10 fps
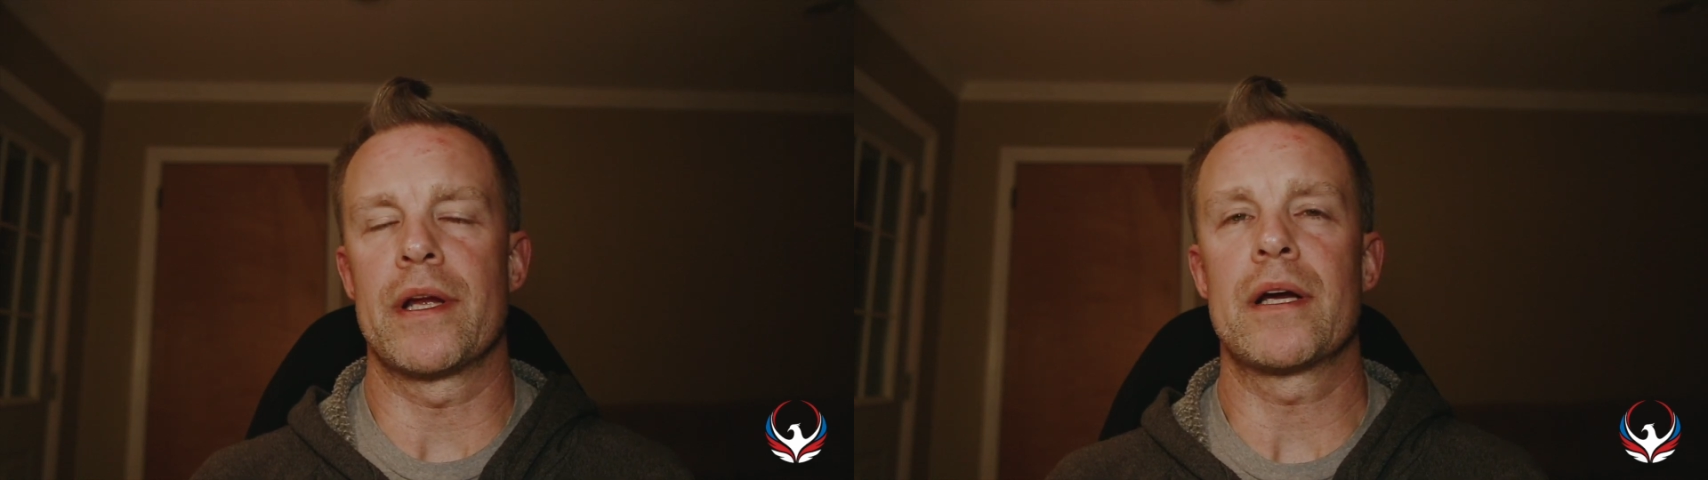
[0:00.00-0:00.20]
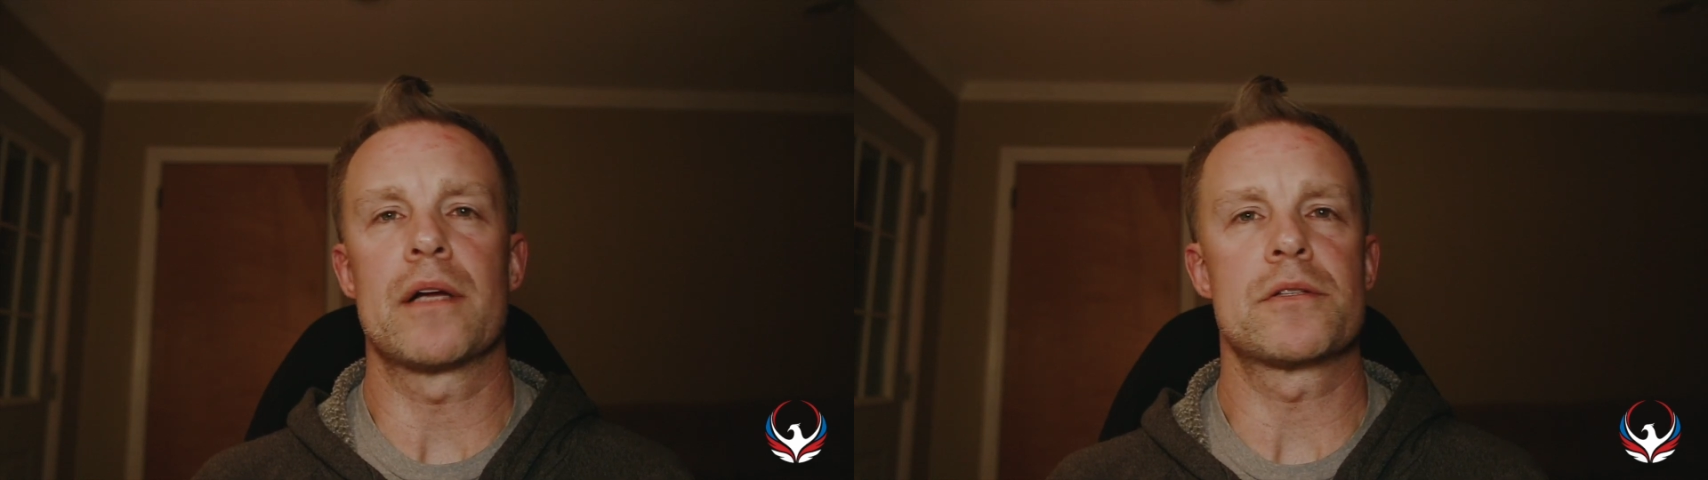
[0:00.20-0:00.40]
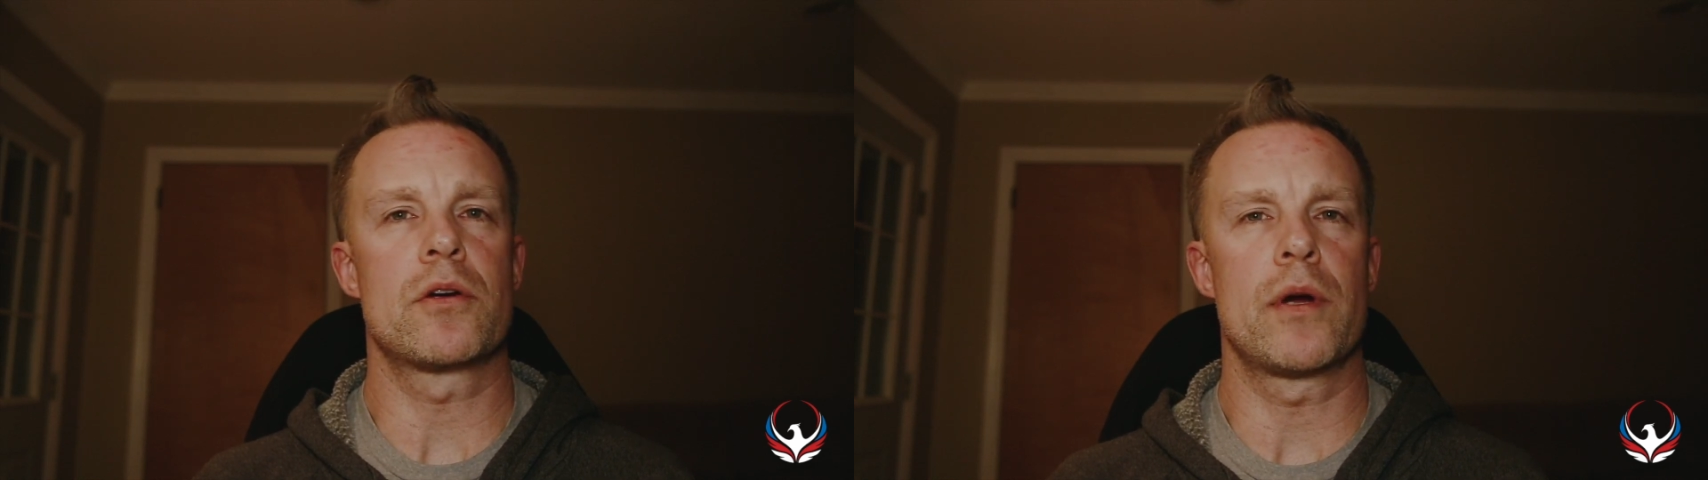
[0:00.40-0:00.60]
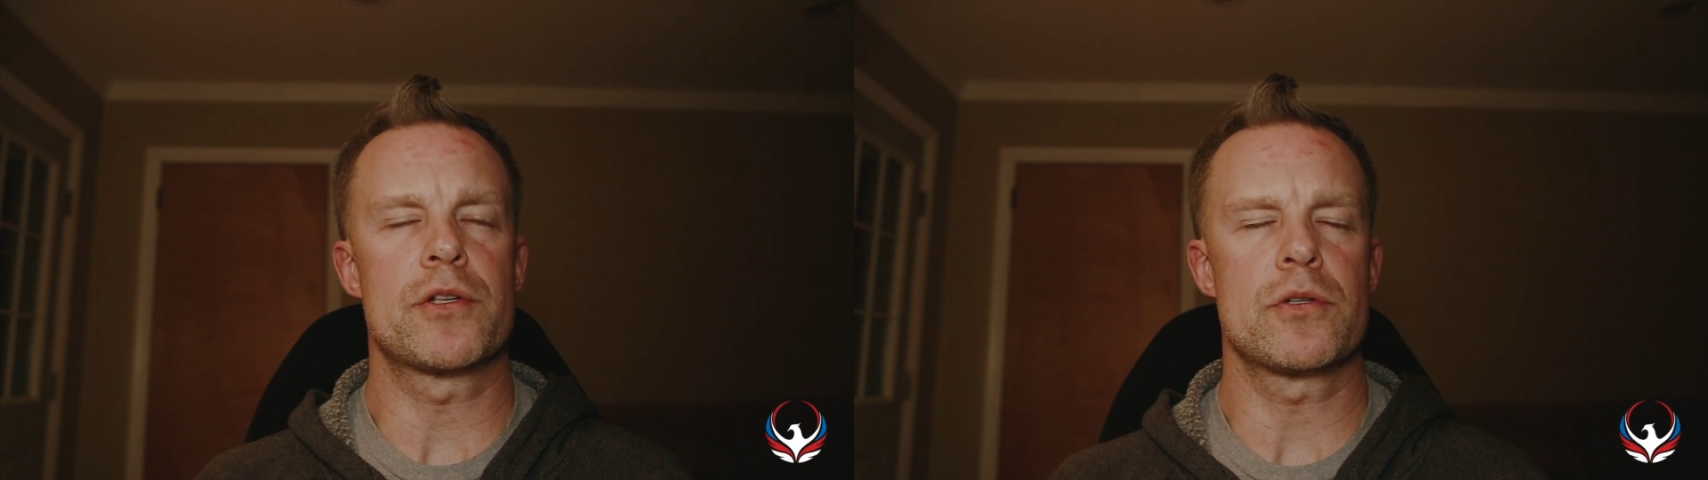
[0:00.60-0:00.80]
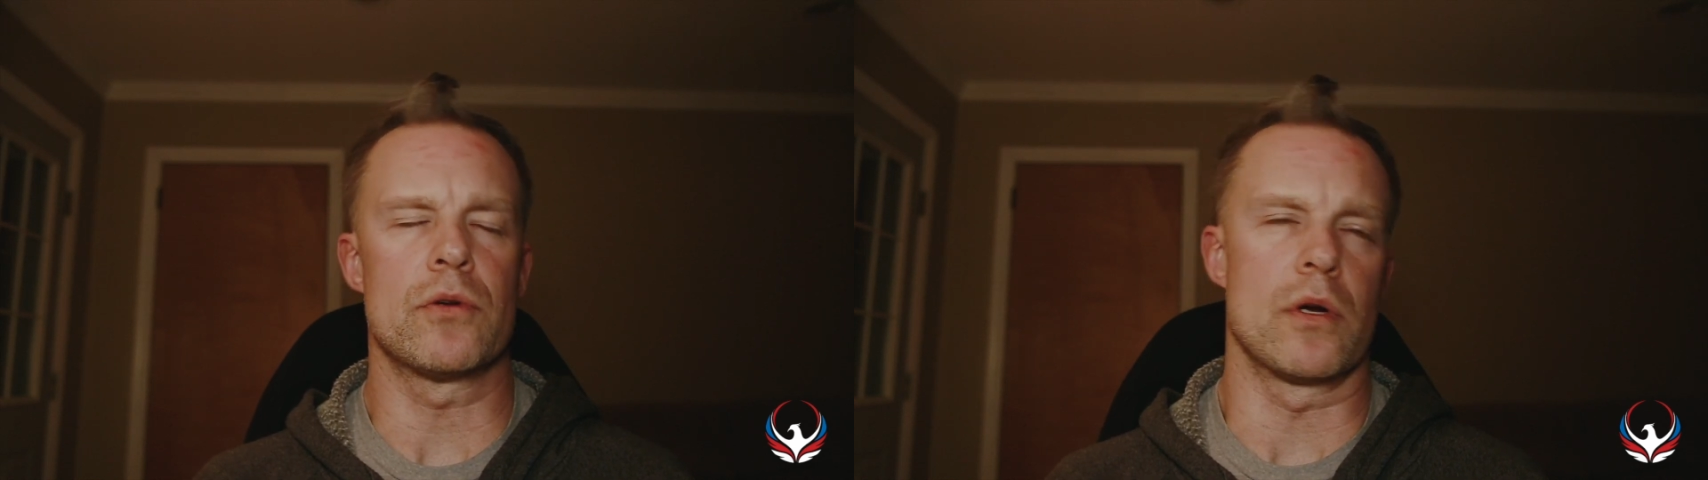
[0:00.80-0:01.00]

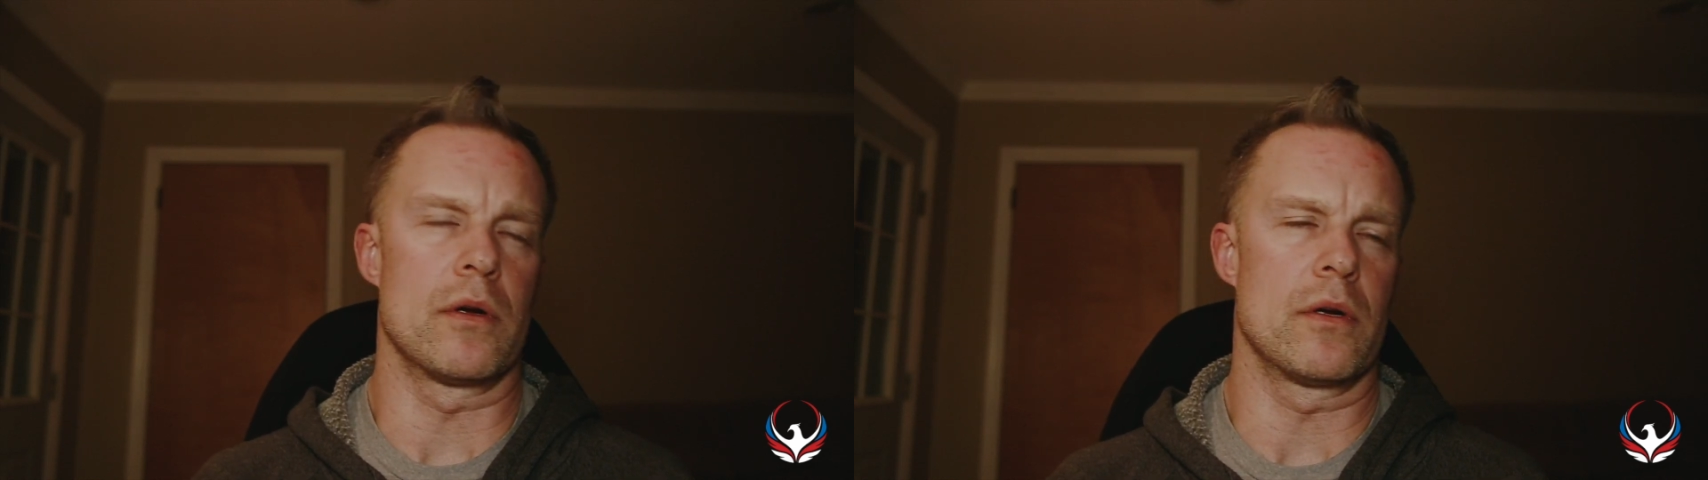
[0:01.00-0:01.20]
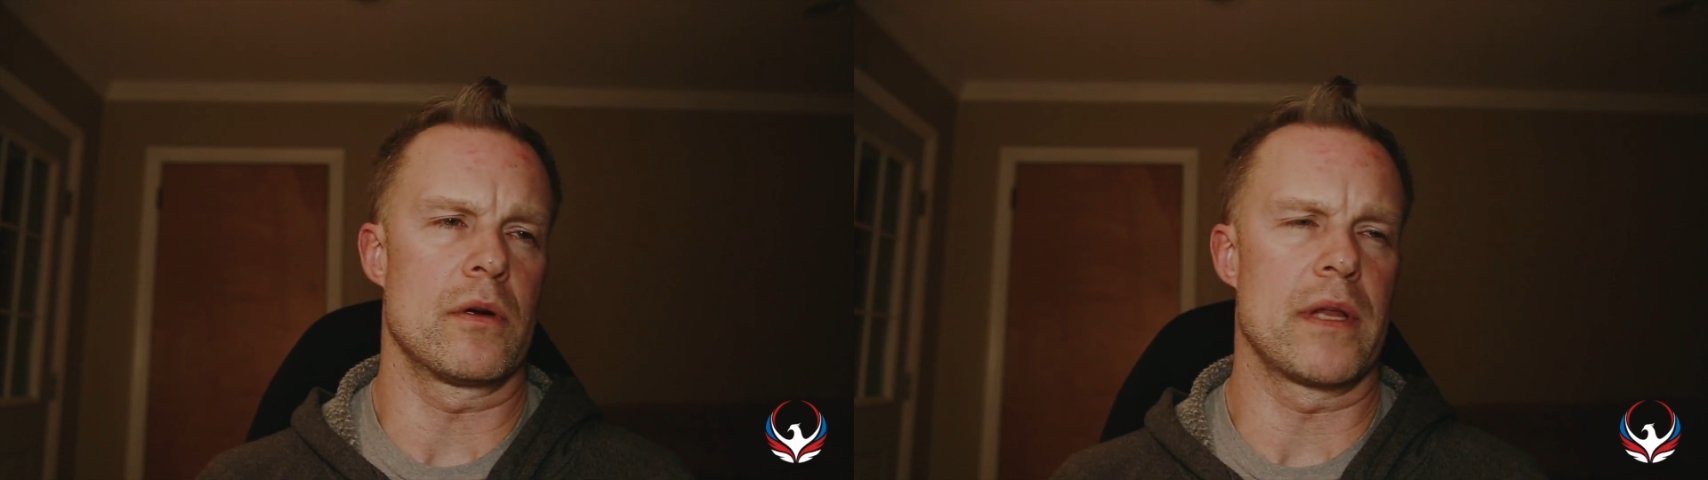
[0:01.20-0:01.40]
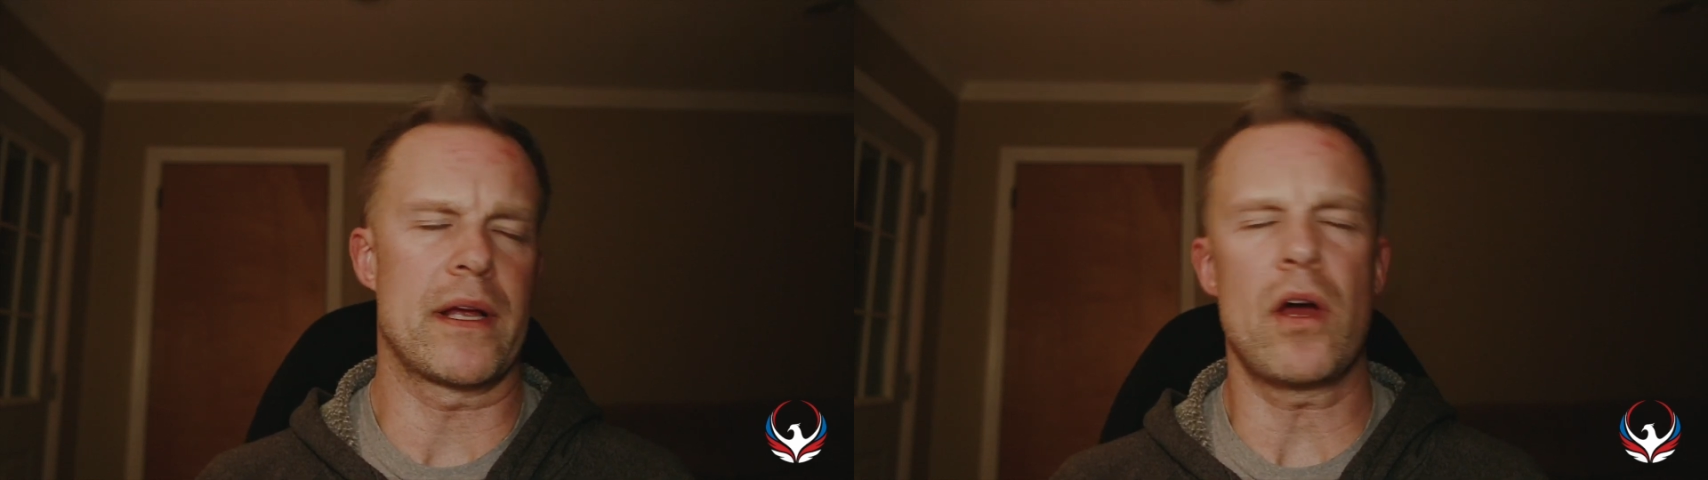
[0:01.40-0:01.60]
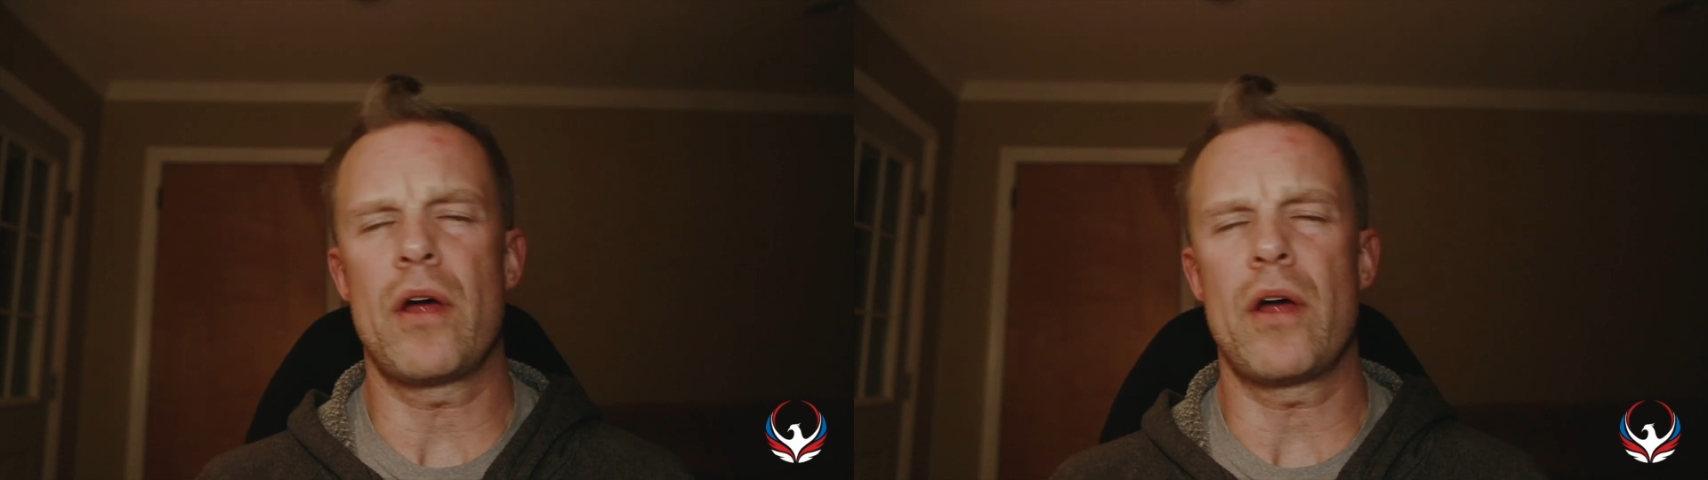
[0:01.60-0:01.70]
inconsequential or like,